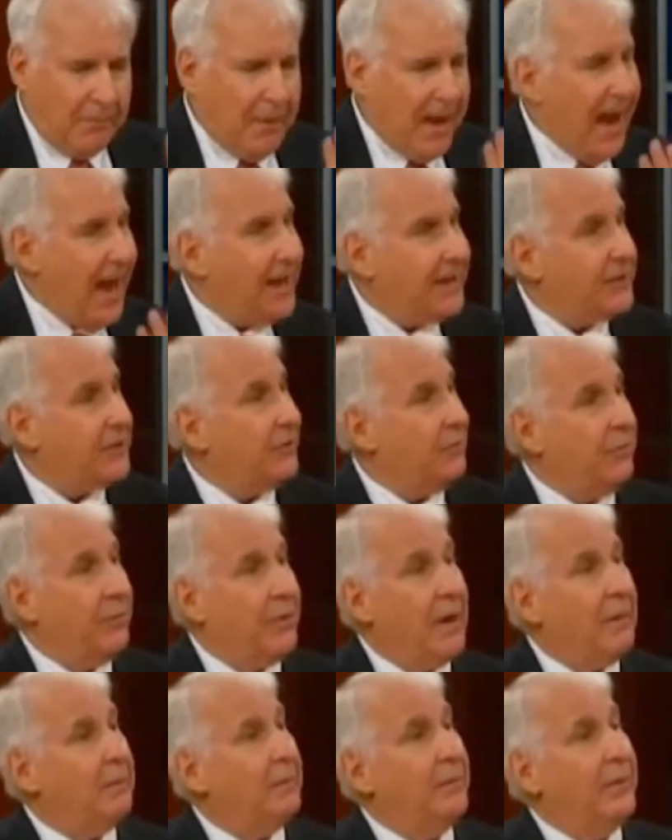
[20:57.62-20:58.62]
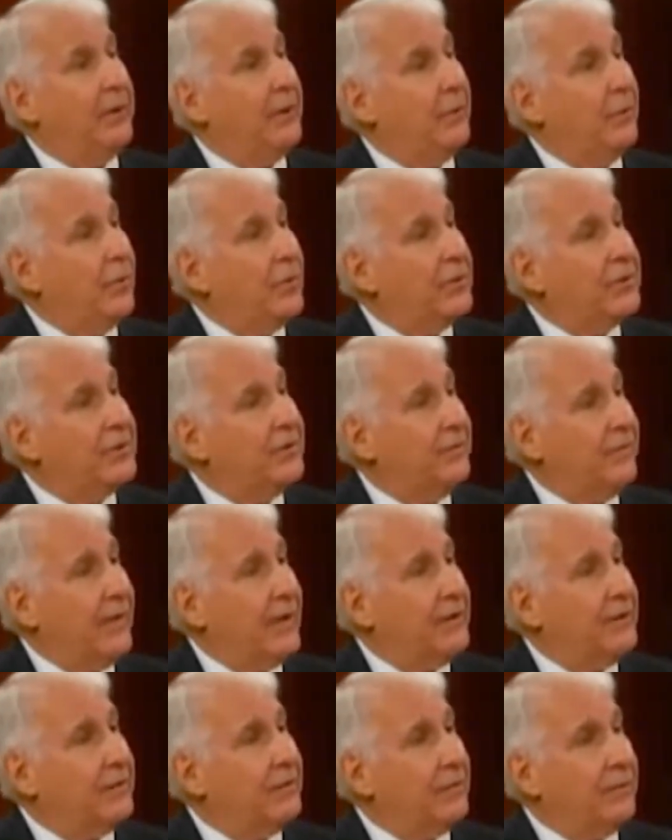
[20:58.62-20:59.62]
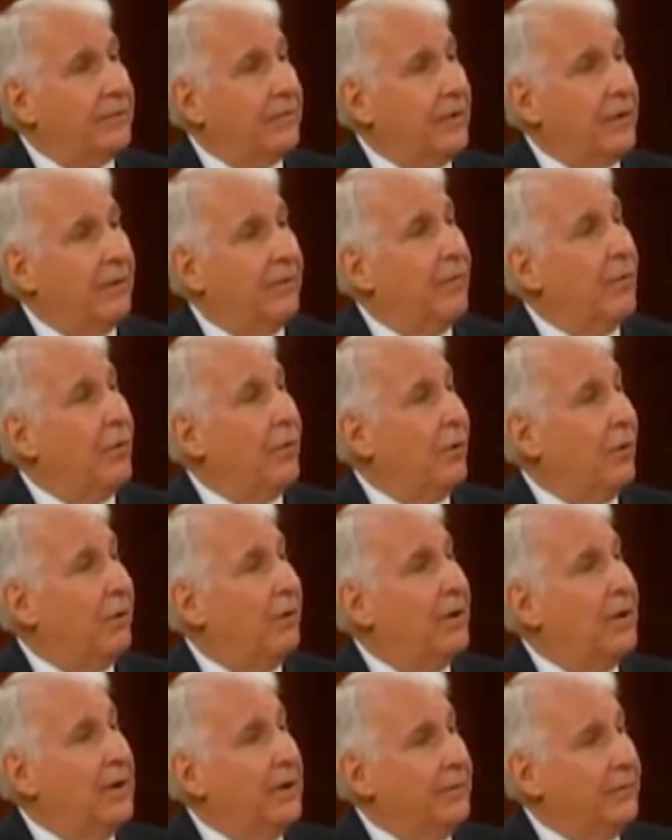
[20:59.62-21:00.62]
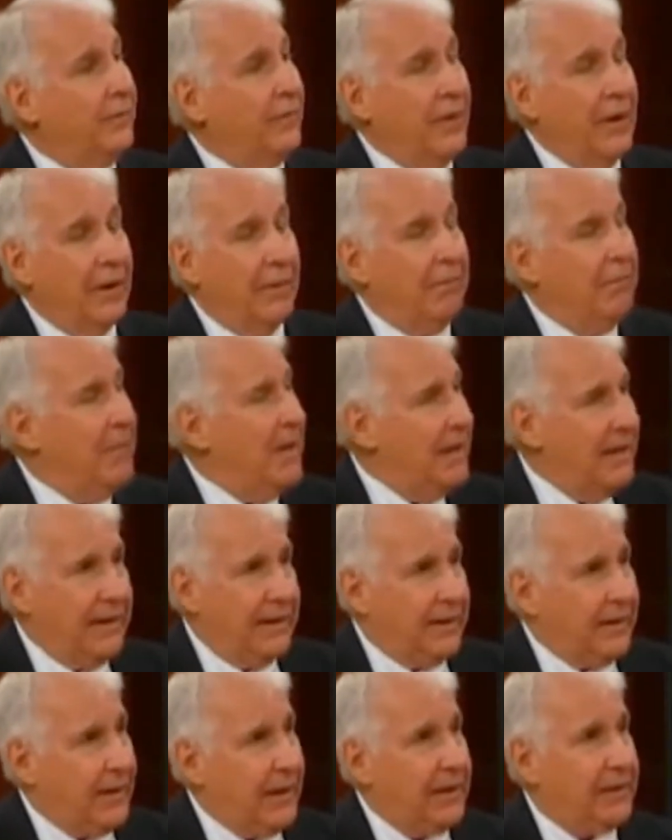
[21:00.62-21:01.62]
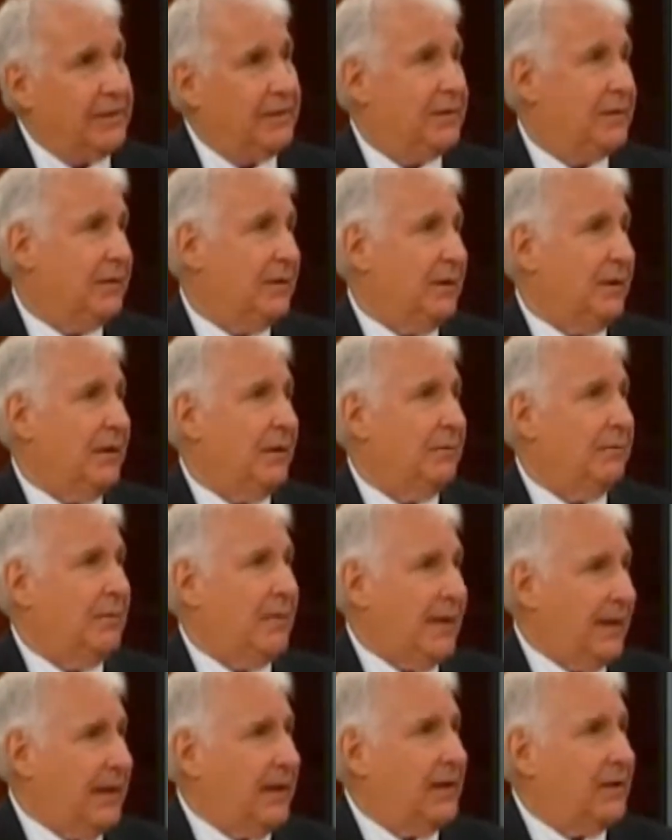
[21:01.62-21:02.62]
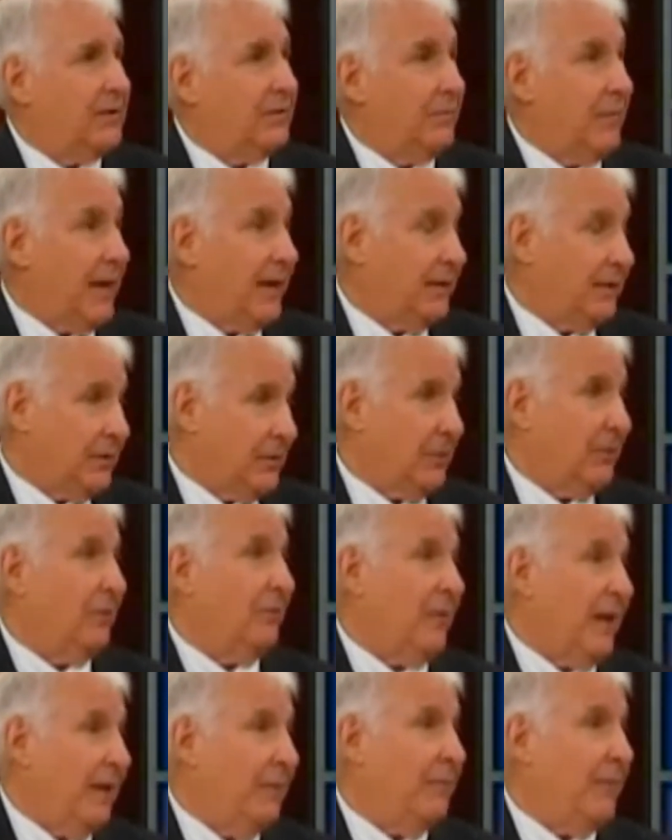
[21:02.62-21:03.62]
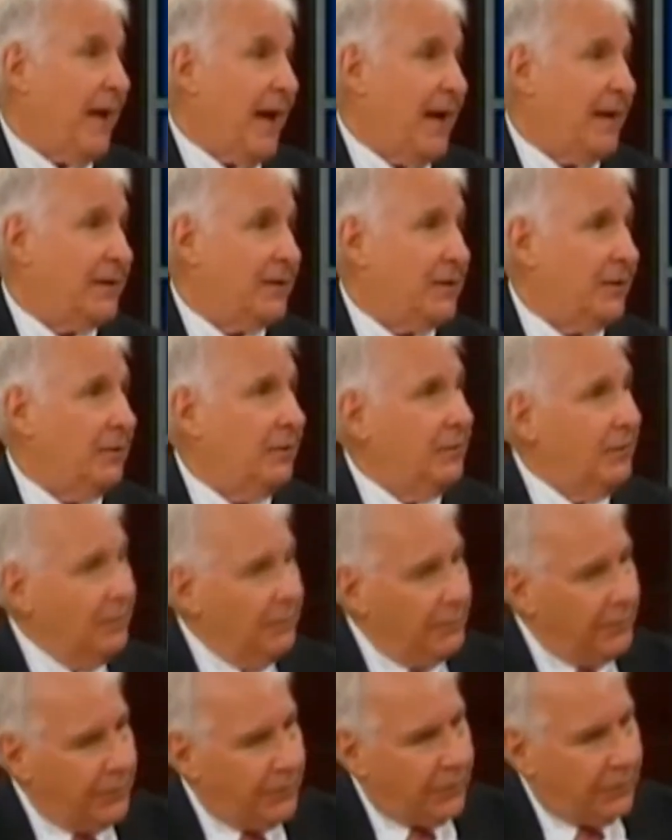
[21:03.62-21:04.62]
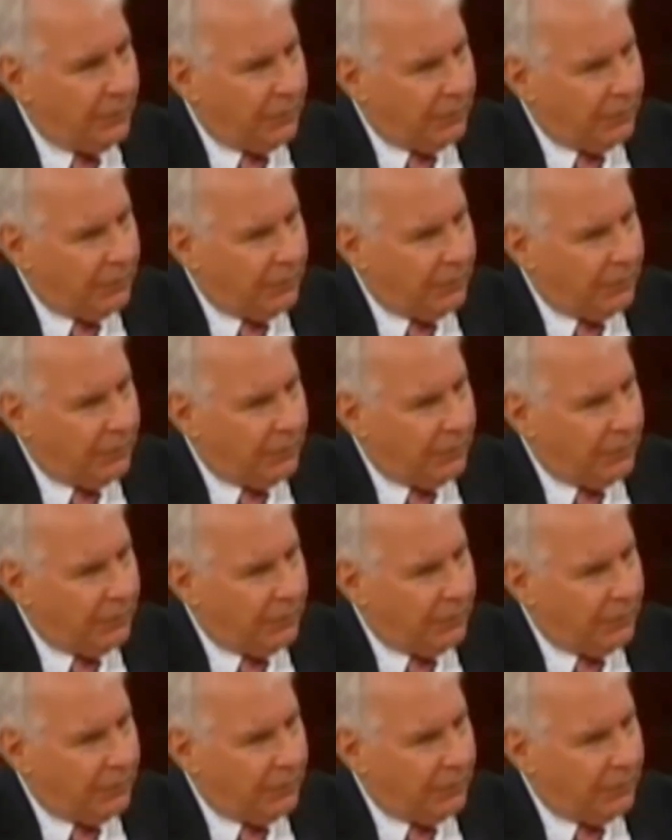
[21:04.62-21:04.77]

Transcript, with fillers: Paxil, probably the worst offender of all. Many of the cases in Medication Madness are about Paxil. But